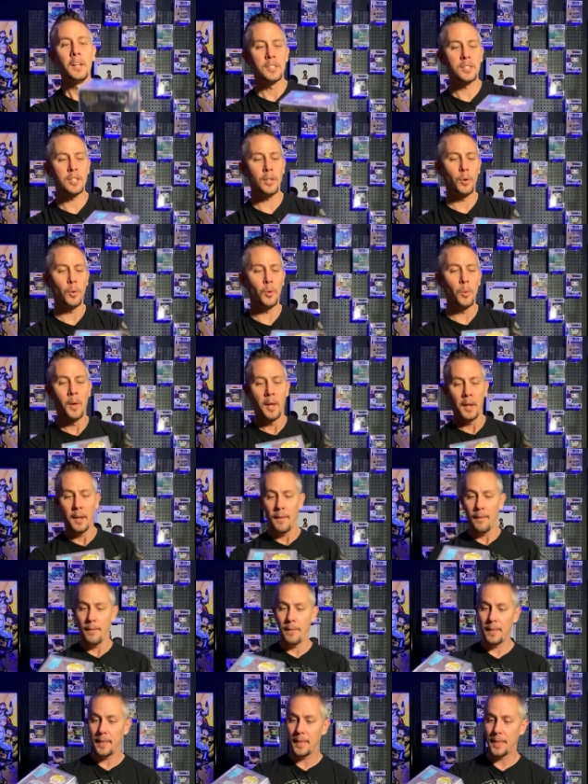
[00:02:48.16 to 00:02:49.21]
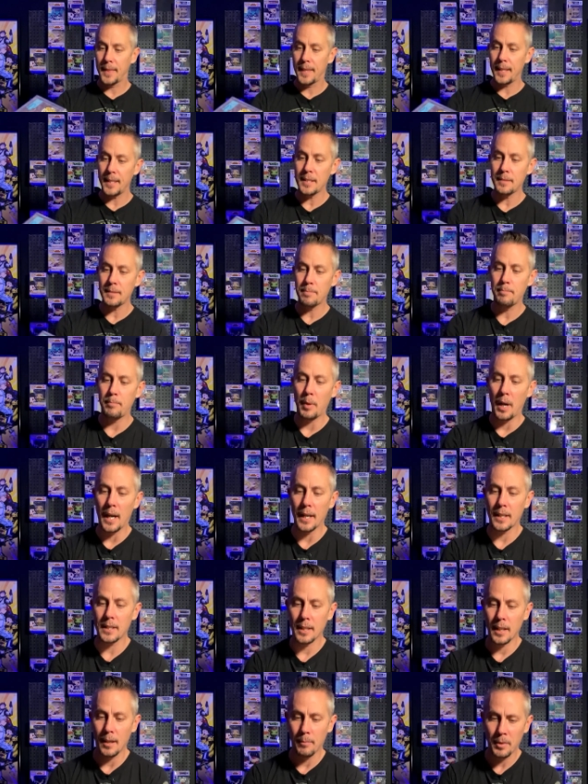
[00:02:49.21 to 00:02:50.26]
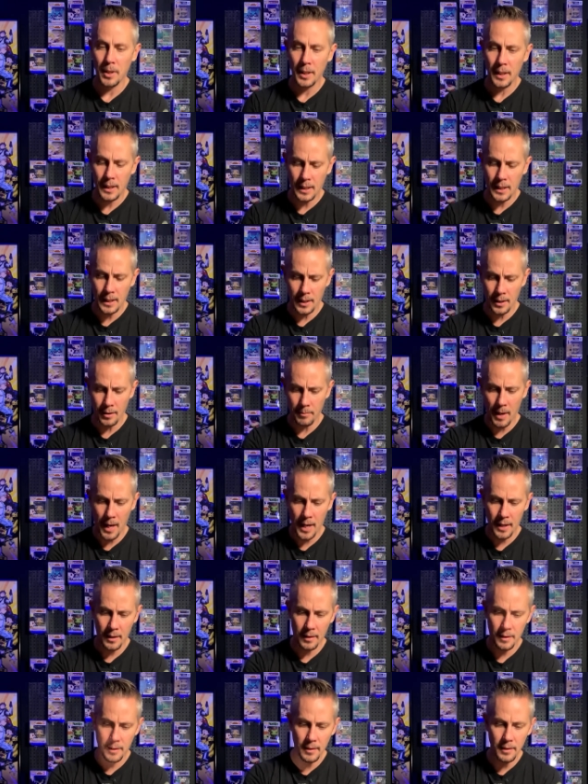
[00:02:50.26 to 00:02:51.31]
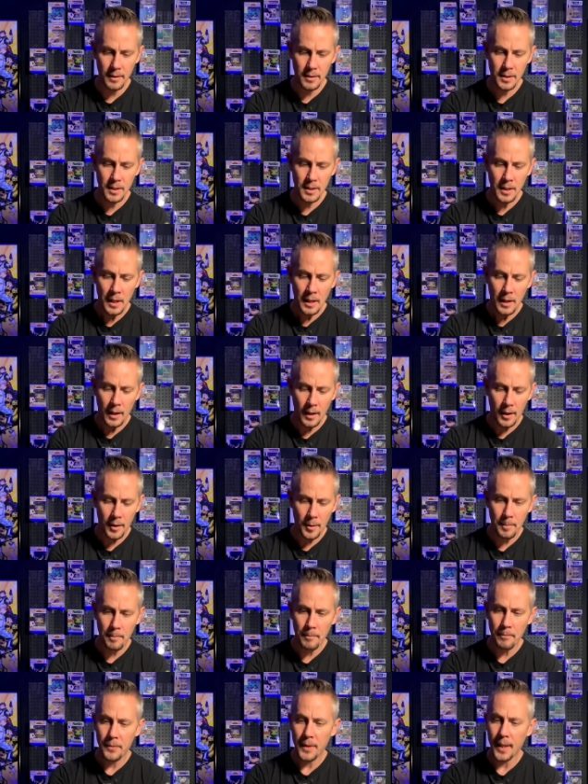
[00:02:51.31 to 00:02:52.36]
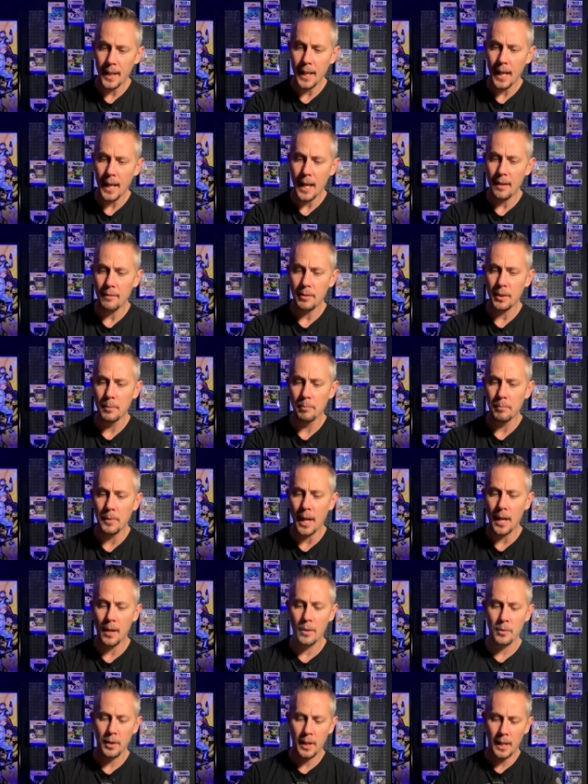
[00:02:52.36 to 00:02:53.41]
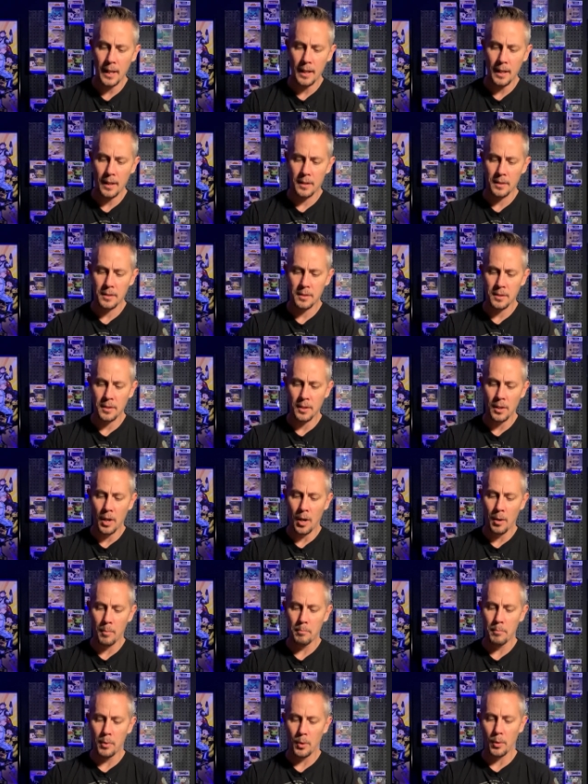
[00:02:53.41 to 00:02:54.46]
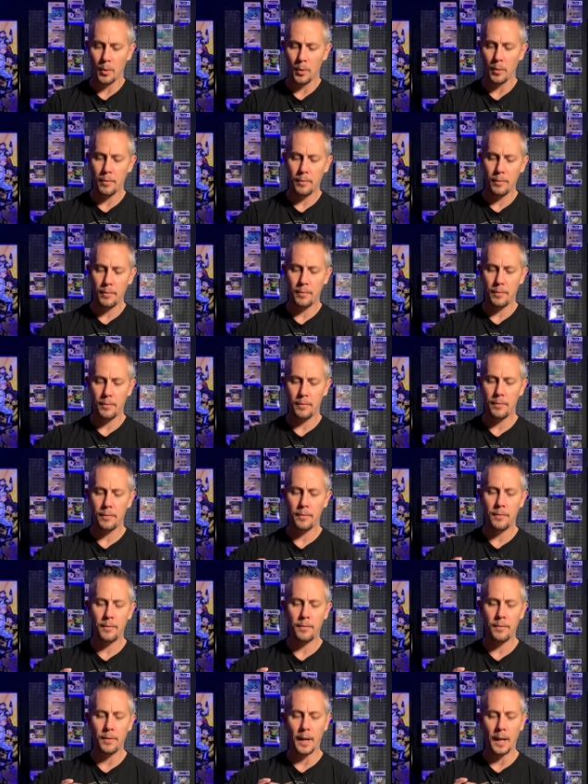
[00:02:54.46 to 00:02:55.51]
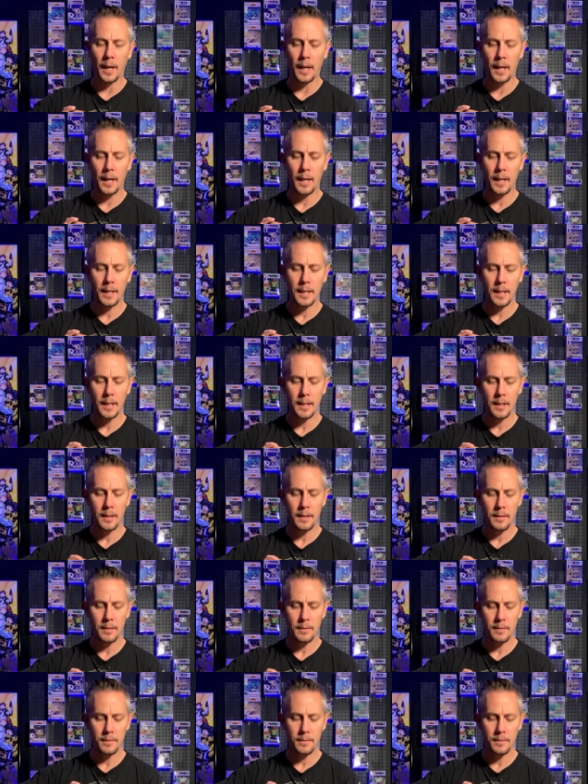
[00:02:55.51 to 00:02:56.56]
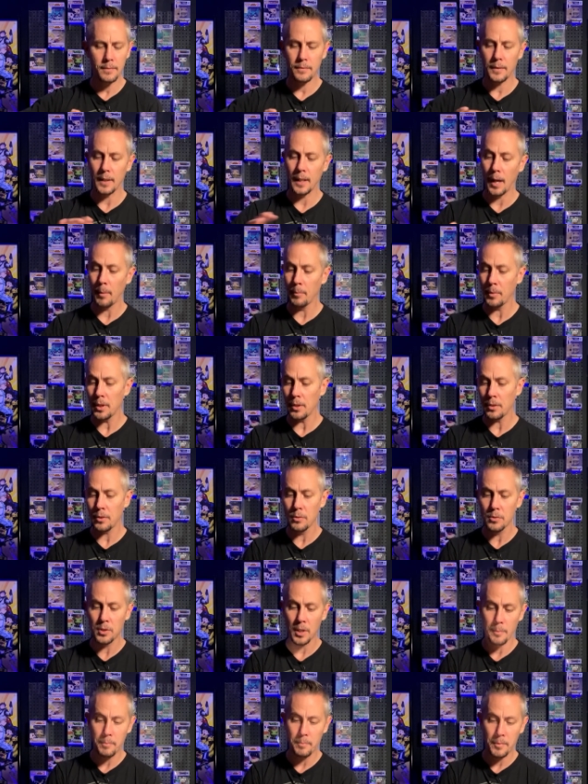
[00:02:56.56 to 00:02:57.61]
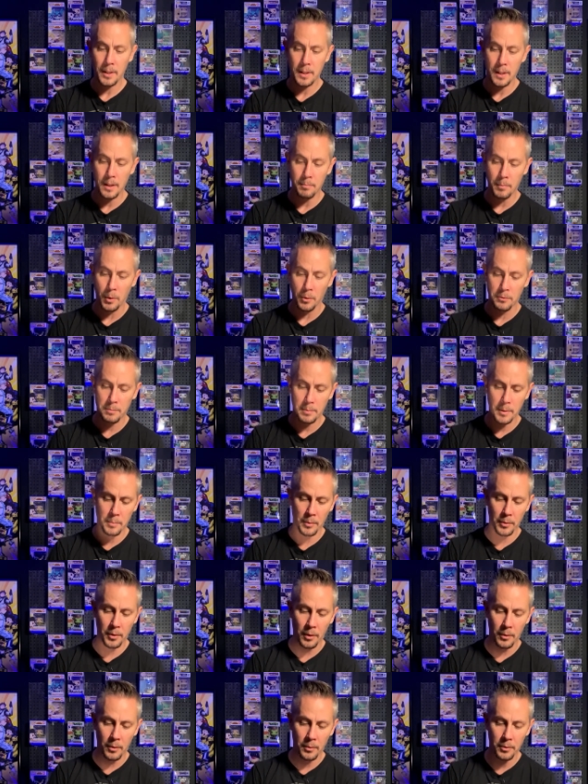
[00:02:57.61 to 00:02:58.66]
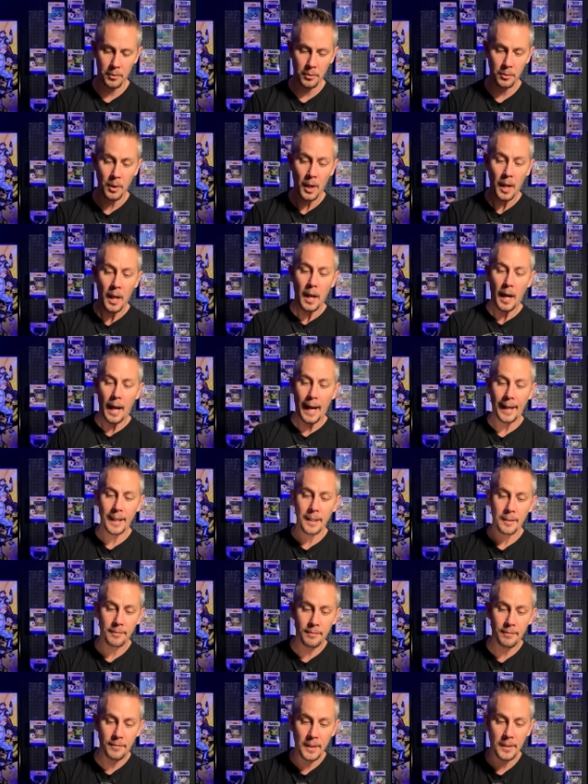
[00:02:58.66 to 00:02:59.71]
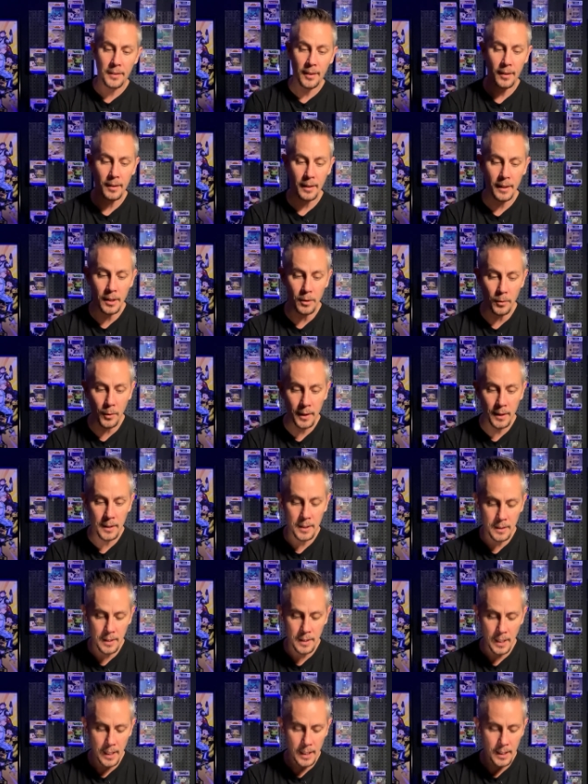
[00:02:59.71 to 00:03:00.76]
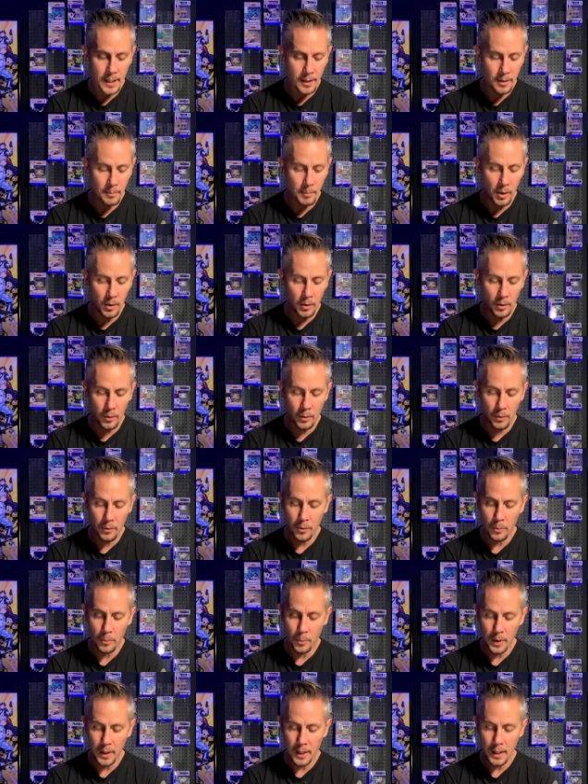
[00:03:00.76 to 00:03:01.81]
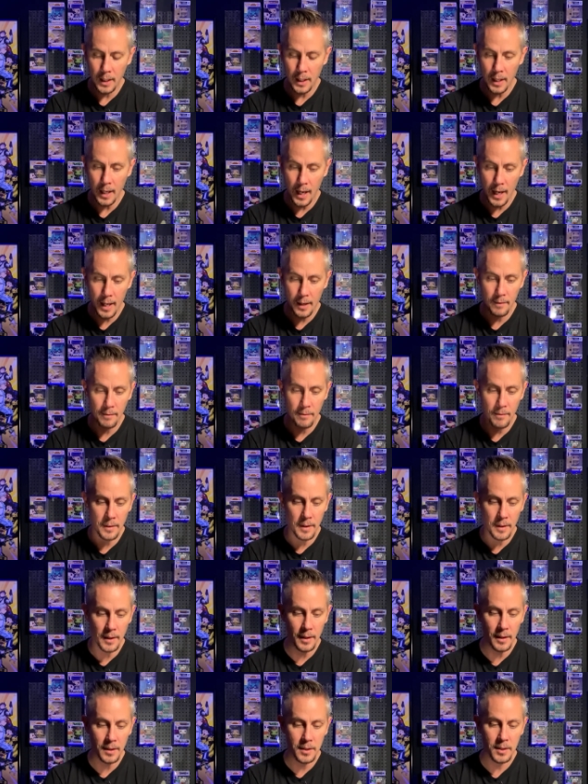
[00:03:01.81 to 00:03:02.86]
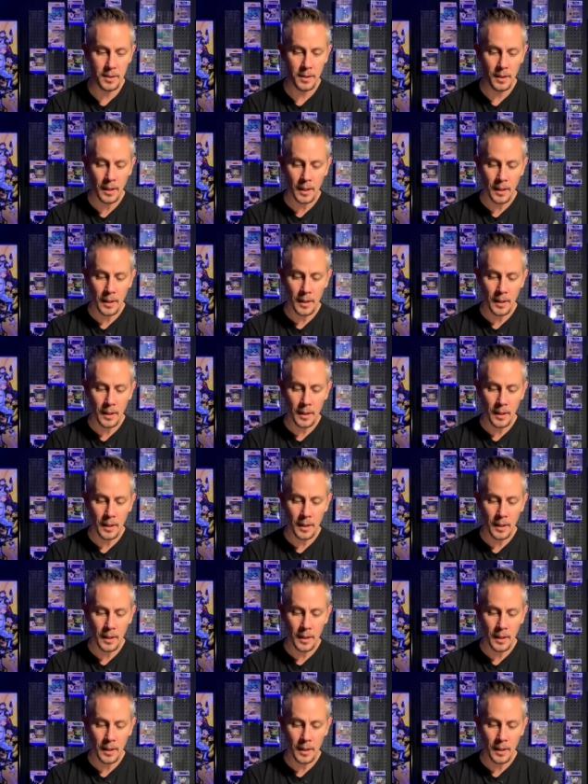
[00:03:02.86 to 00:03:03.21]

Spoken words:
So this box, and I'm gonna get him out of this, they have him down as number 5, and I'm gonna do something that most people don't do. I am physically going to take him all the way out of this.